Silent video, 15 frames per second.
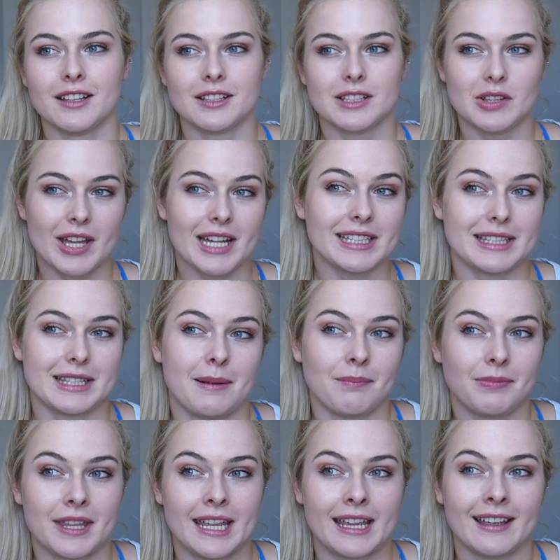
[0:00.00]
So that's
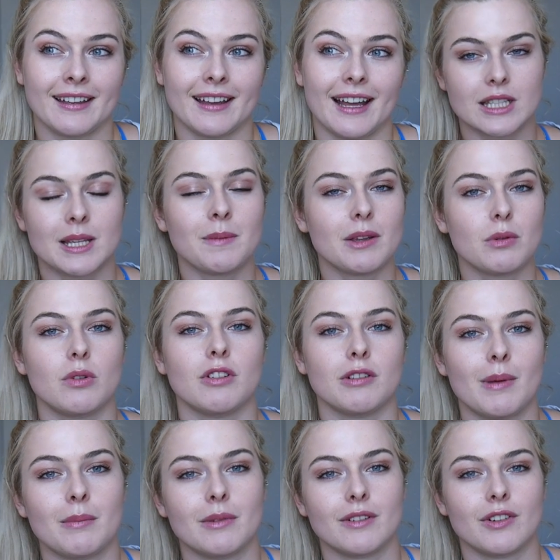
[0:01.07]
something. It's something we'll
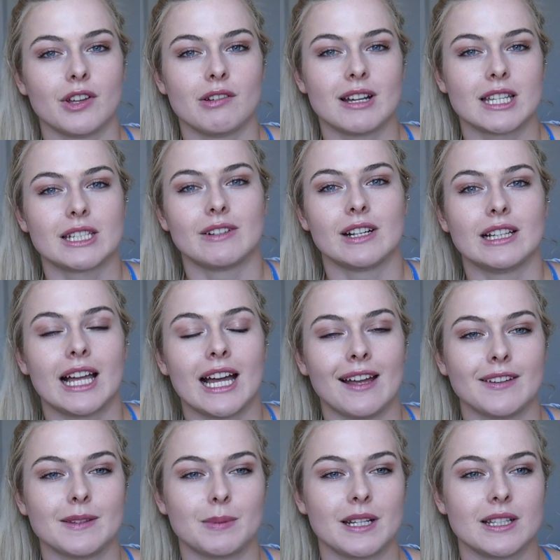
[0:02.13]
remember for the rest of our
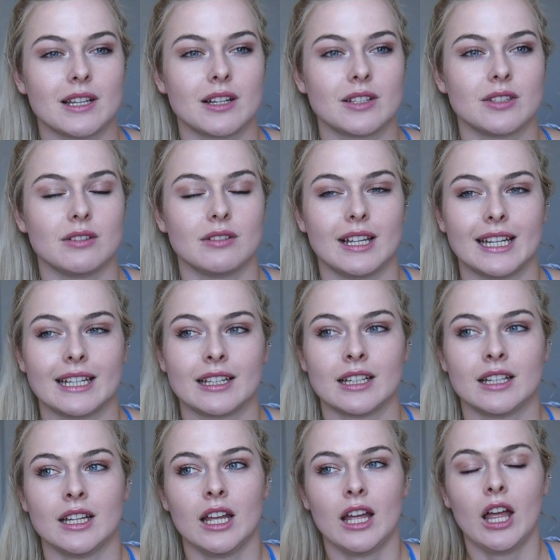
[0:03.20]
lives, but it's also like,
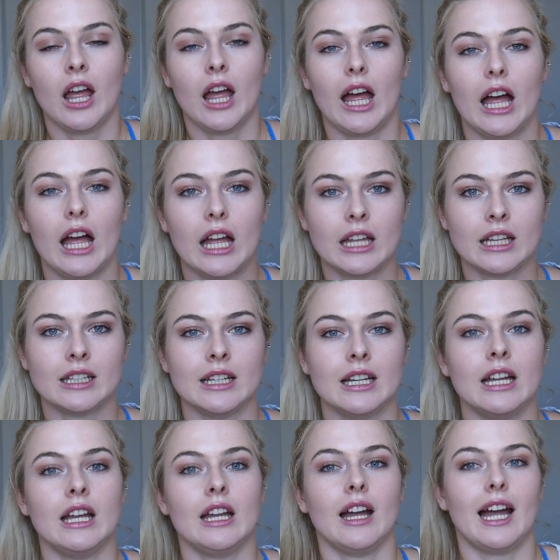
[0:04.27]

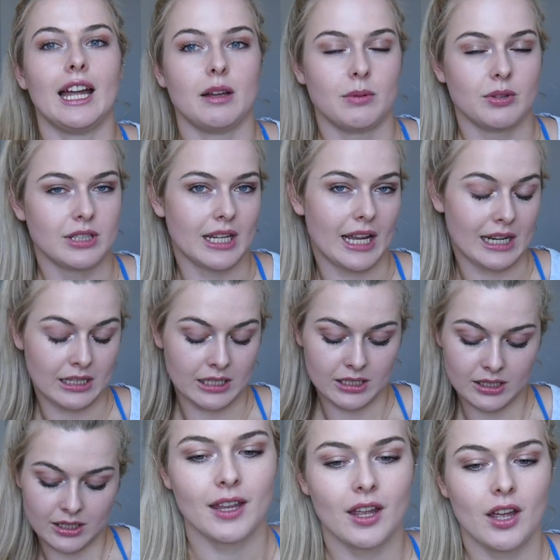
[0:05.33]
I almost died.
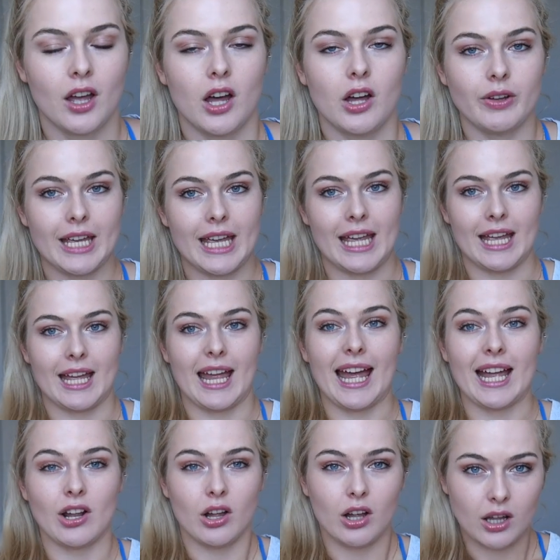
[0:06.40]
Okay,
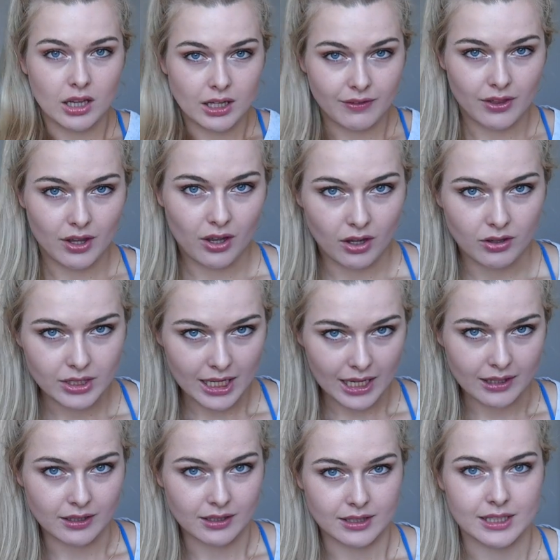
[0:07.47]
at all of the
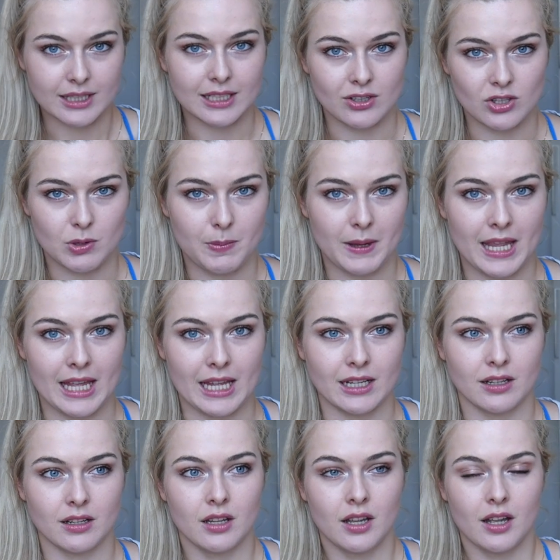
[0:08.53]
hotels in
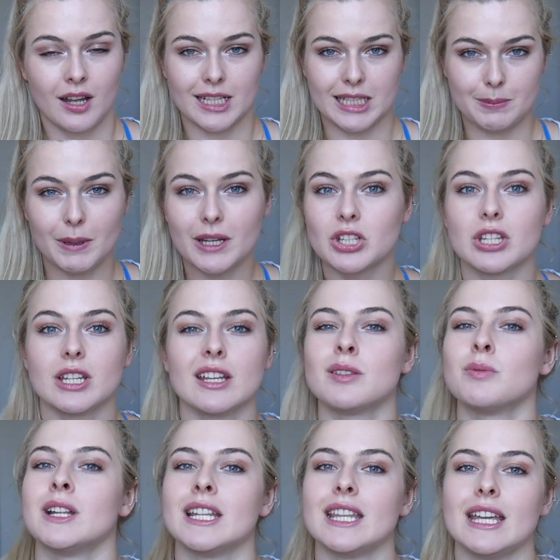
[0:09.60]
Japan, especially this
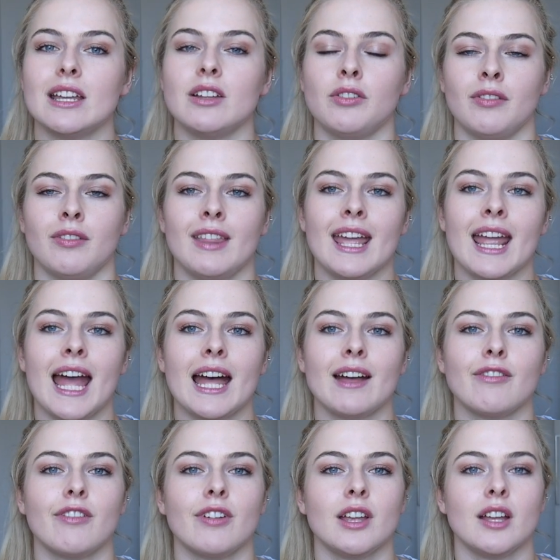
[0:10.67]
one at the Hilton, they
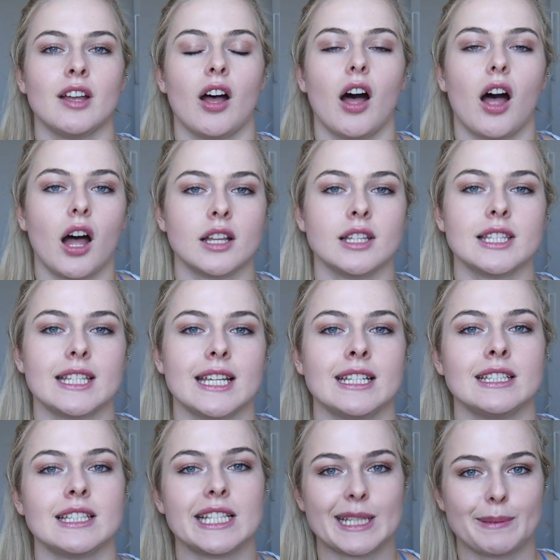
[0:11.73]
have
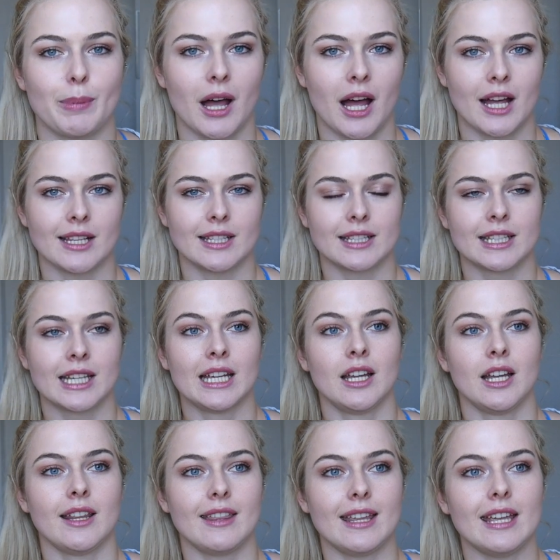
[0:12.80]
onsen spas.
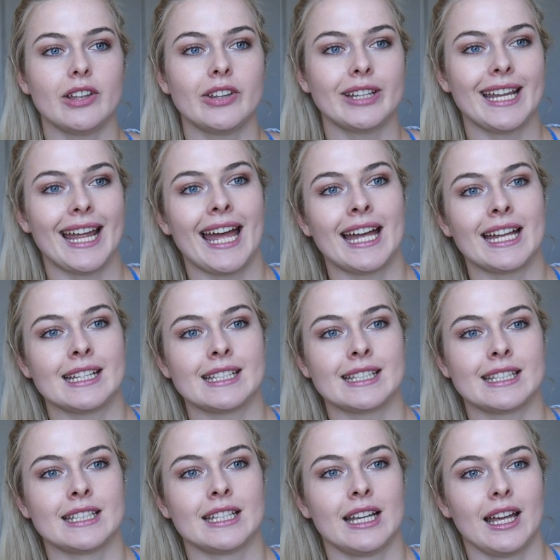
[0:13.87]
The Hilton
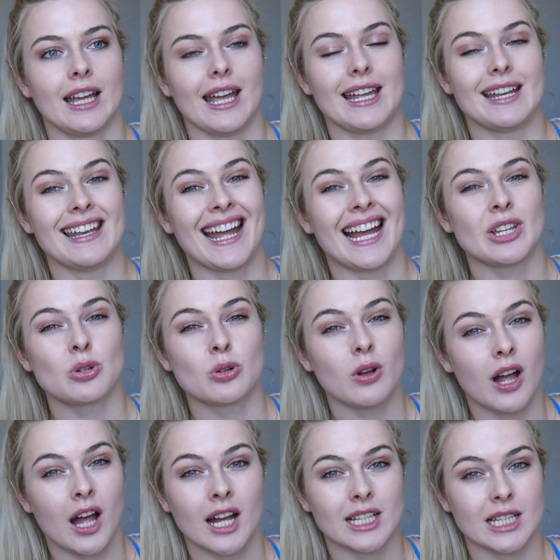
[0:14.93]
has a
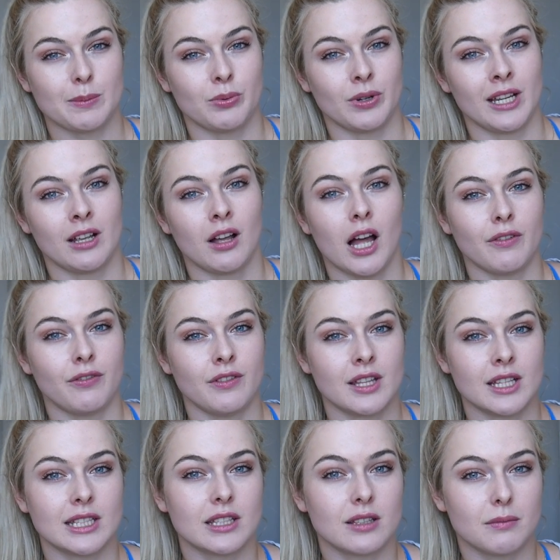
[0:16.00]
natural hot spring off of
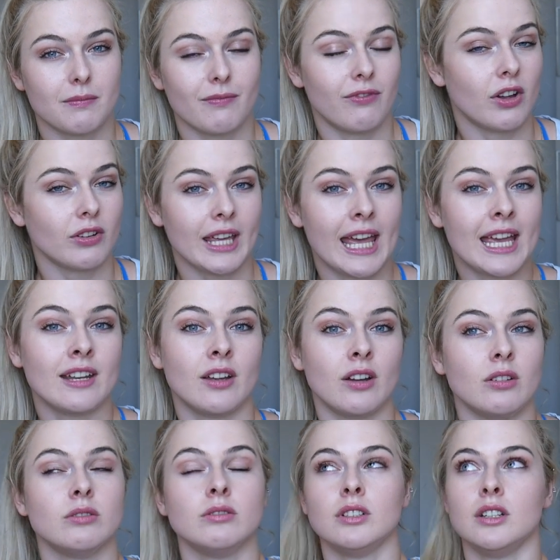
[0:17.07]
this
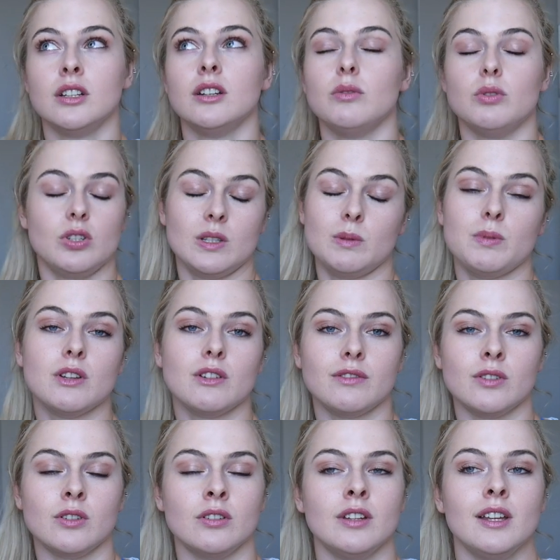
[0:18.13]
volcano, which is
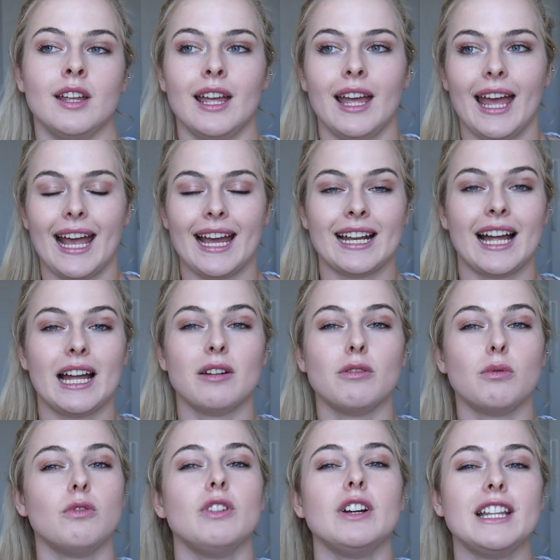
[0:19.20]
beautiful, and I
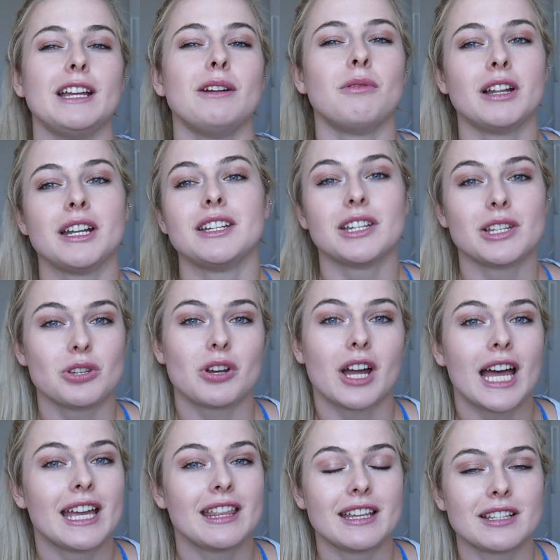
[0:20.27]
really wanted to
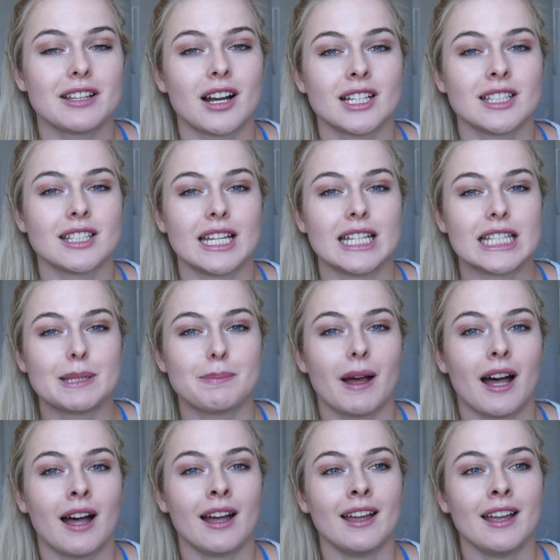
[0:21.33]
try this onsen
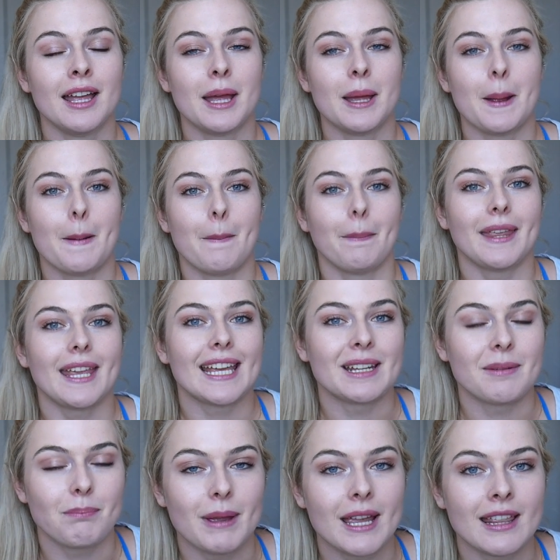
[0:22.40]
spa in a
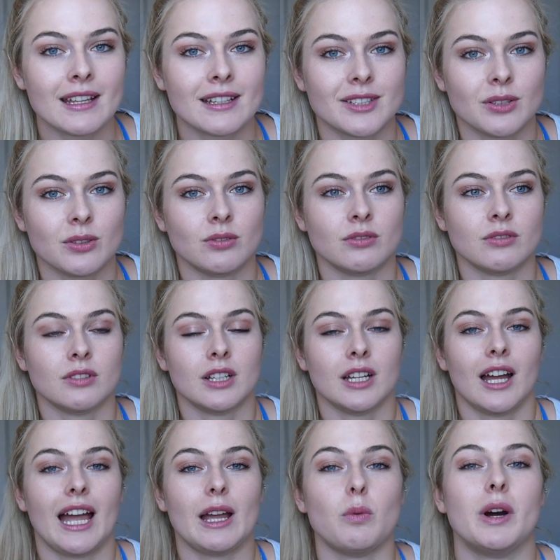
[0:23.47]
bathing suit.
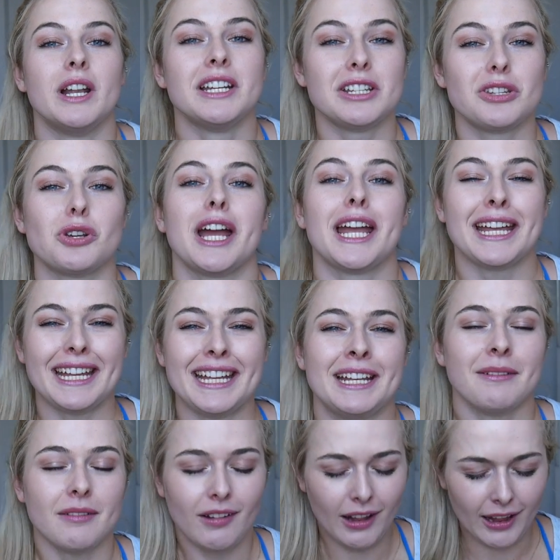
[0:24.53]
I wanted to try it in
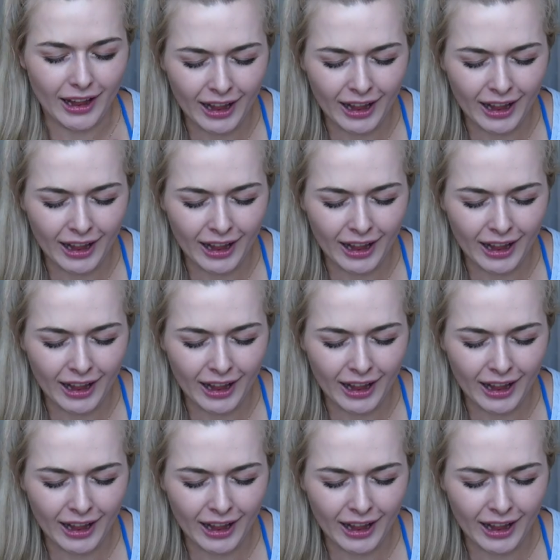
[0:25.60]
a